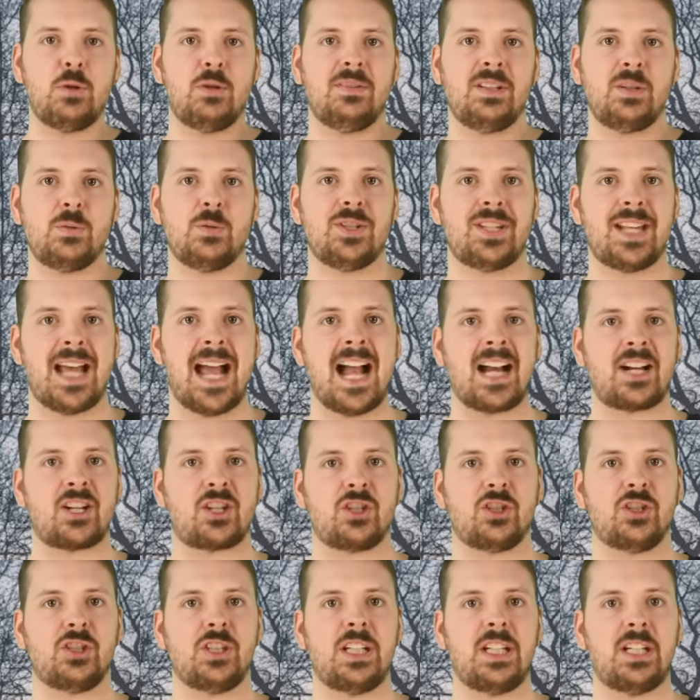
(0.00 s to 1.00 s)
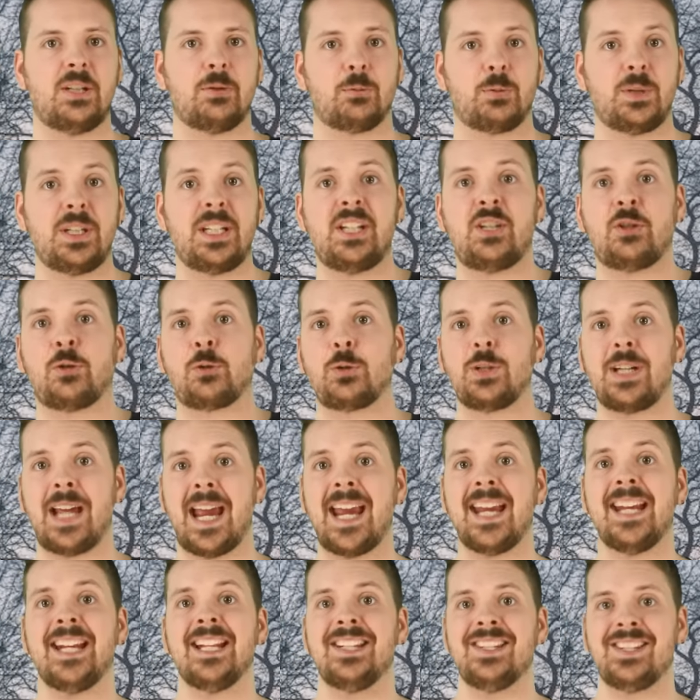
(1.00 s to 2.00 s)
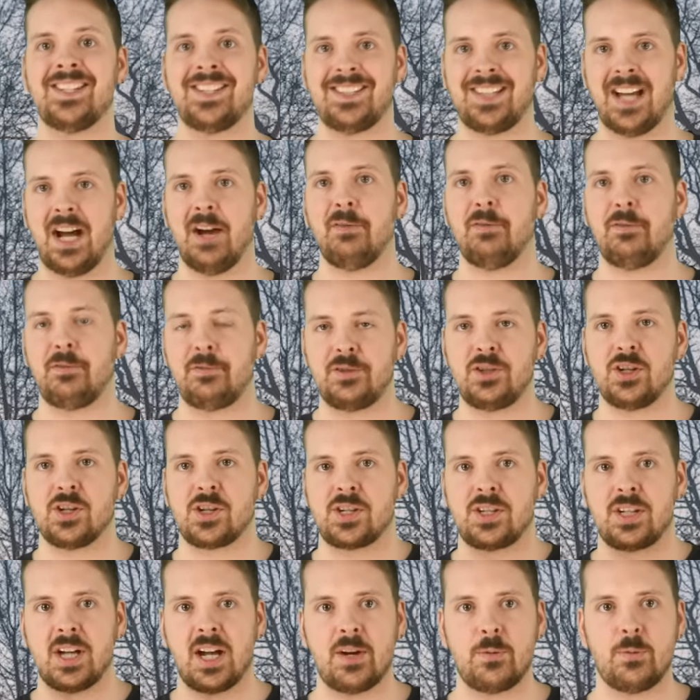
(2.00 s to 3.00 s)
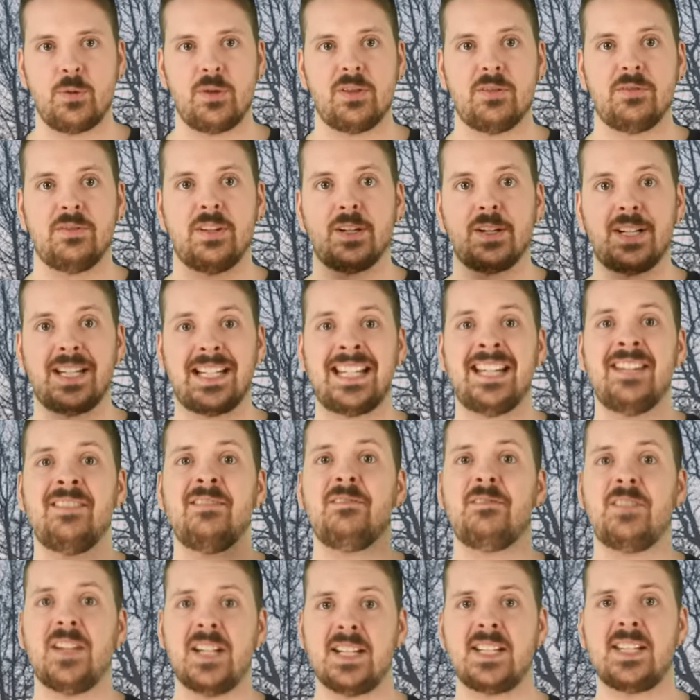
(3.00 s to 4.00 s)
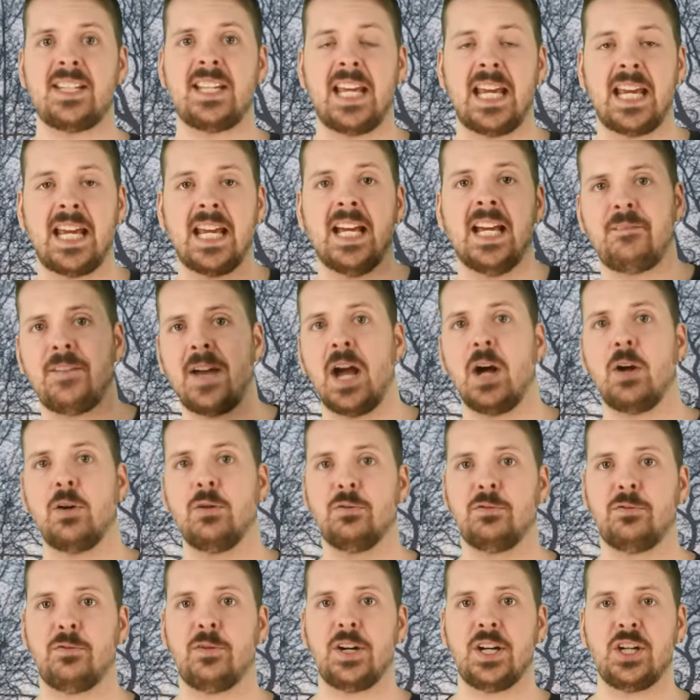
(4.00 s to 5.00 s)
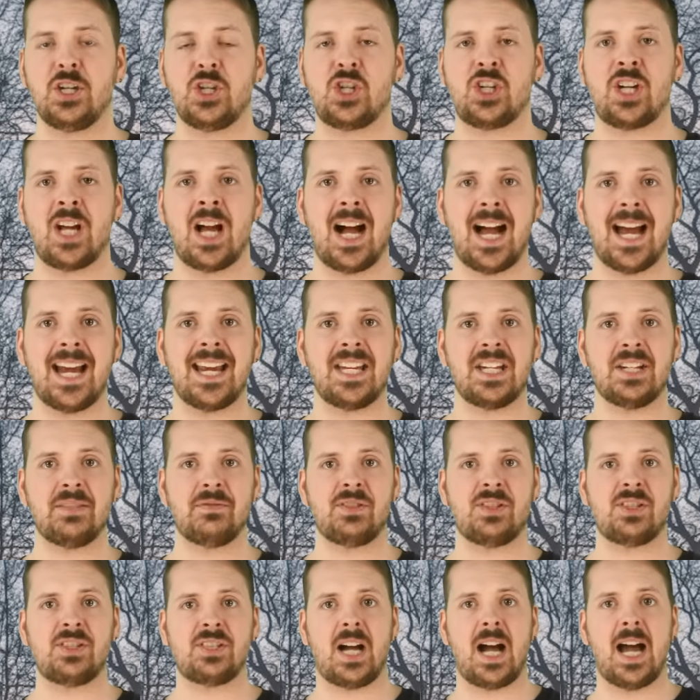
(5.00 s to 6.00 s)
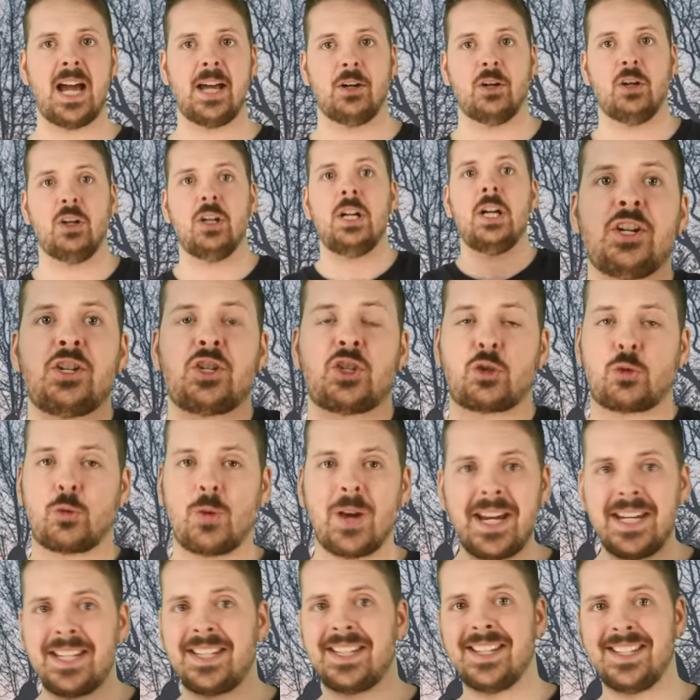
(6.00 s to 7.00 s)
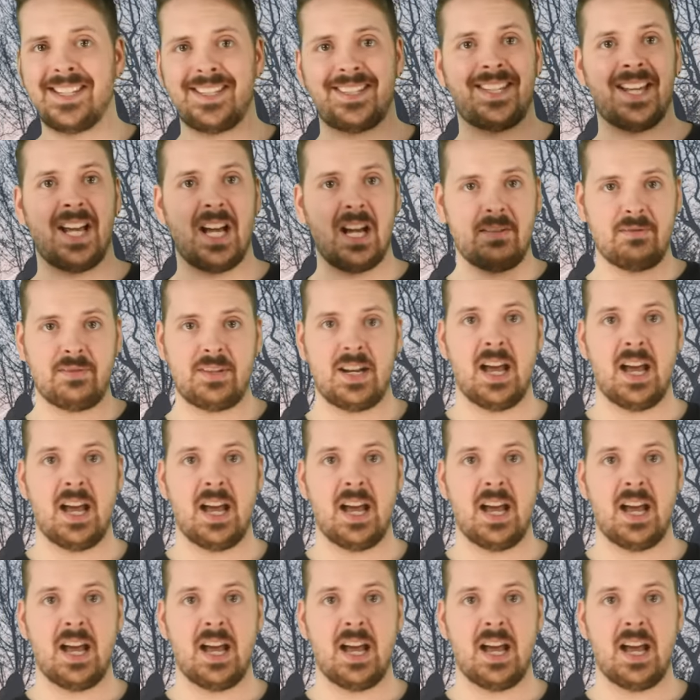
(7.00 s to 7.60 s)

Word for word: movie was actually recreated stuff, just done with a very convincing found footage kind of style. Traces of